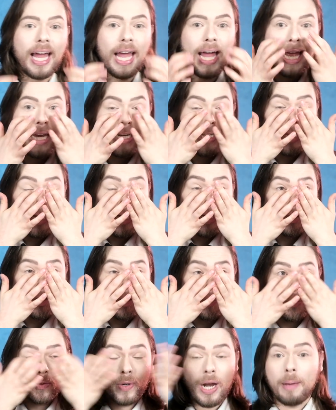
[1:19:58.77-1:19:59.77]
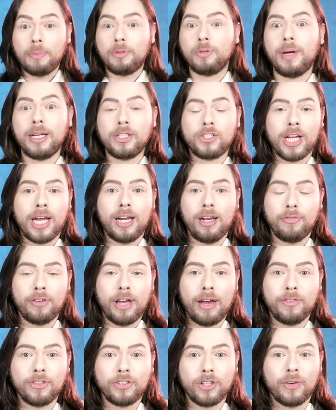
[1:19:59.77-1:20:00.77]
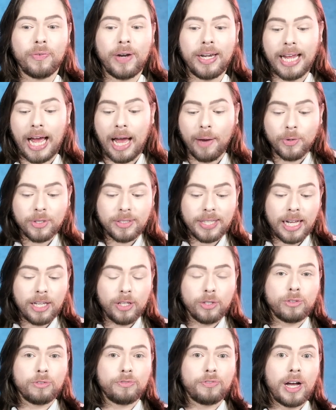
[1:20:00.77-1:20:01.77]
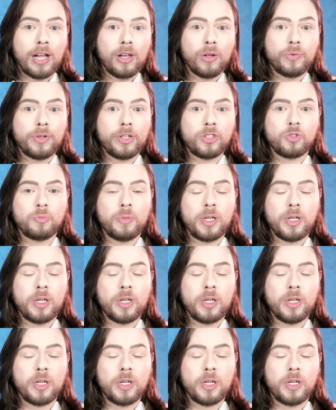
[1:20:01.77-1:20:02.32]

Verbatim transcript: And subscribe to my channel if you haven't already. I would tell you to follow Rich